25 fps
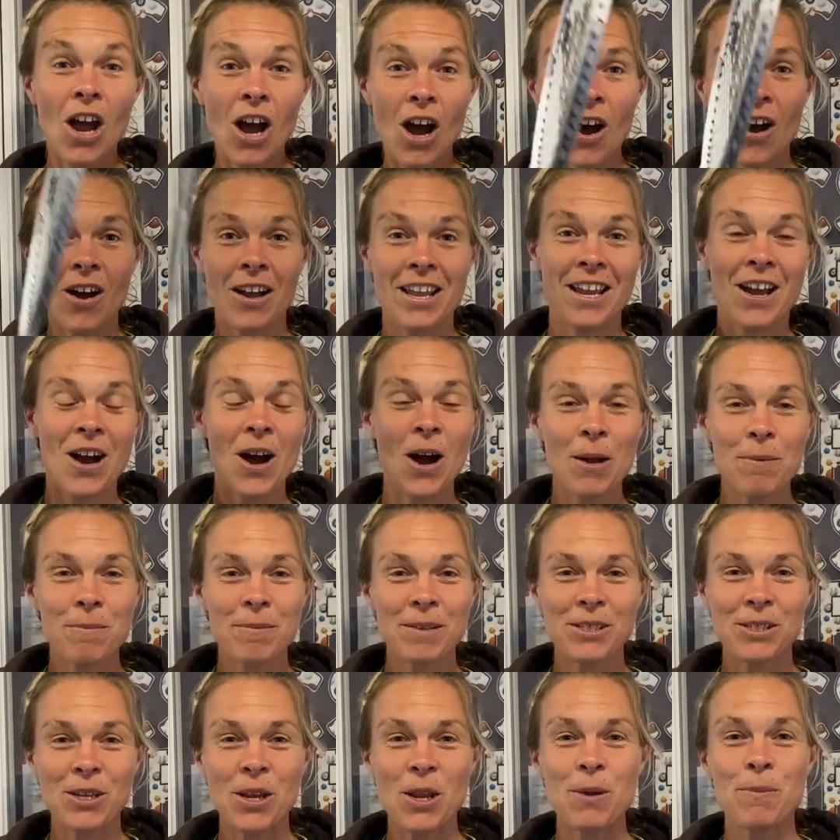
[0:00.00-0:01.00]
Hi, I'm
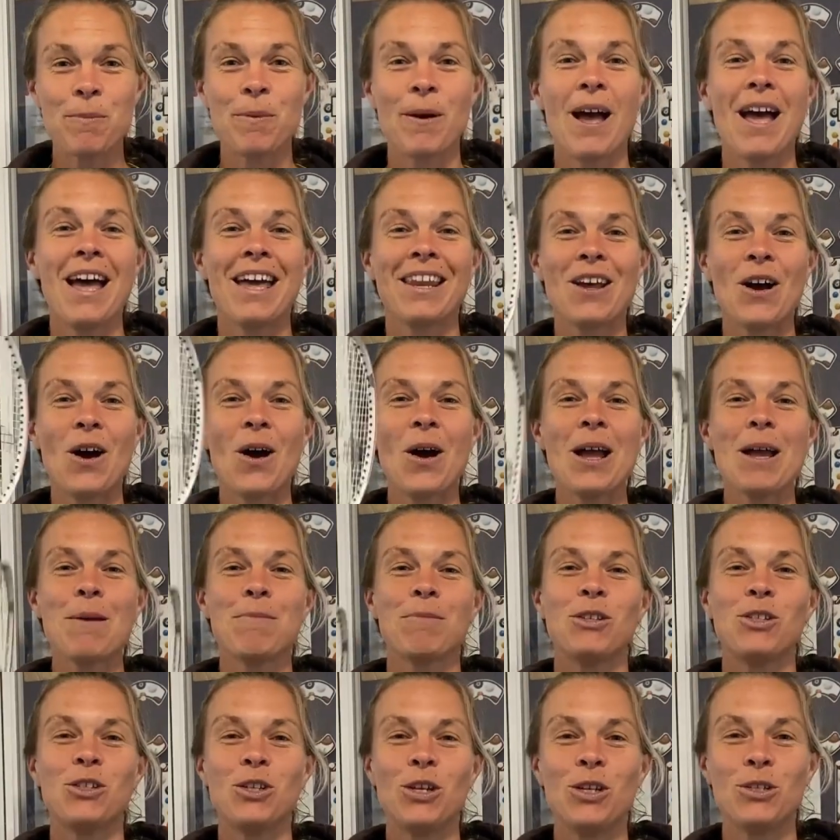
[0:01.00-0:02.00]
Miss Cooper and I am
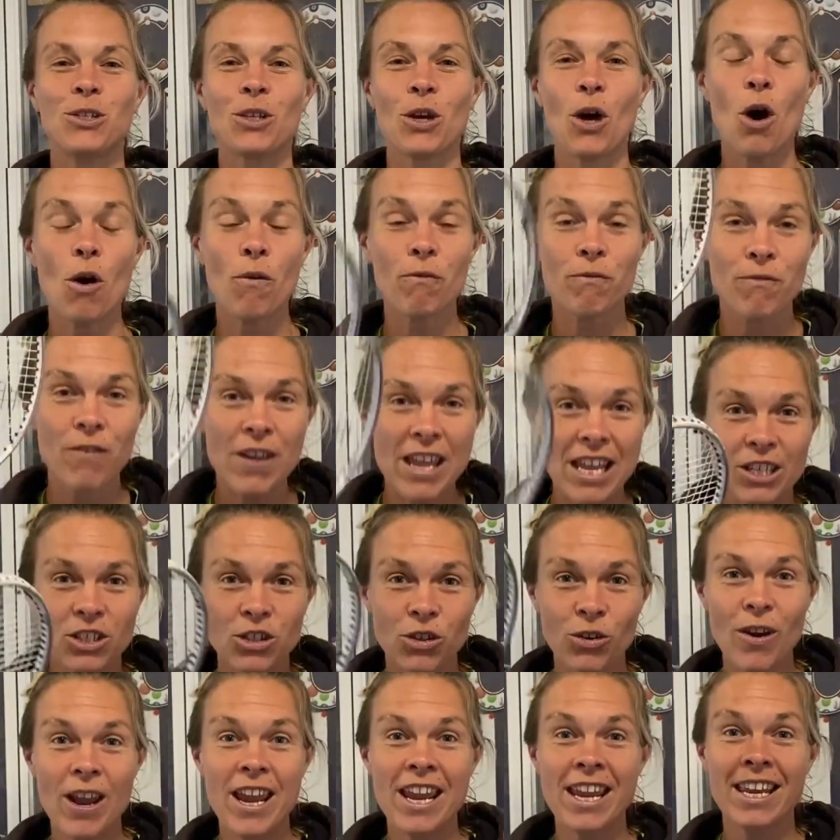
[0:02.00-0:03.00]
the tutor of
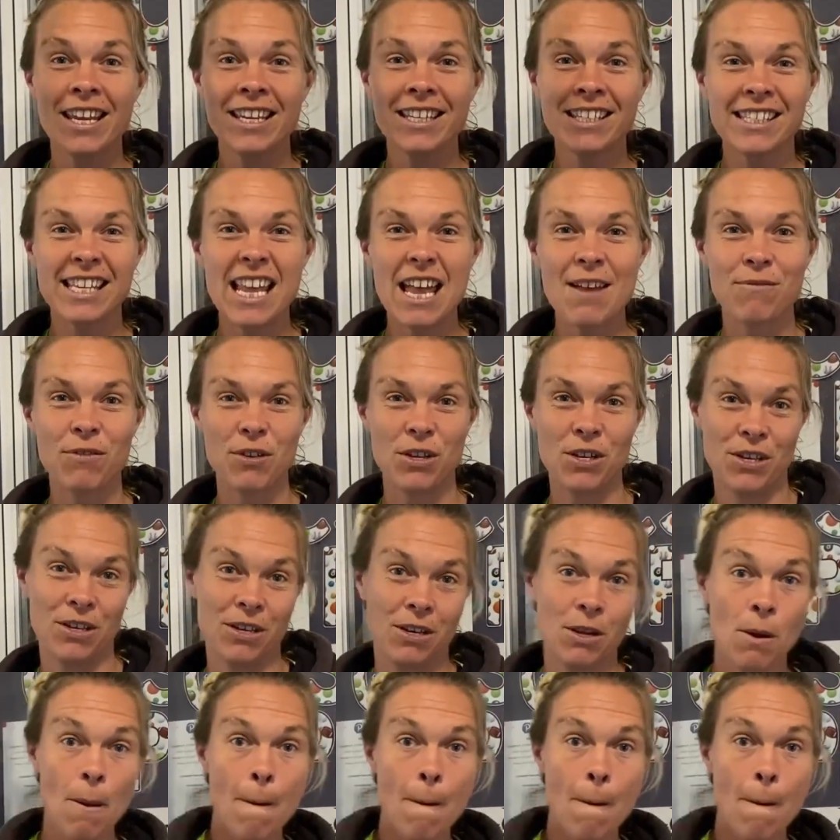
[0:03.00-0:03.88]
Victory 7.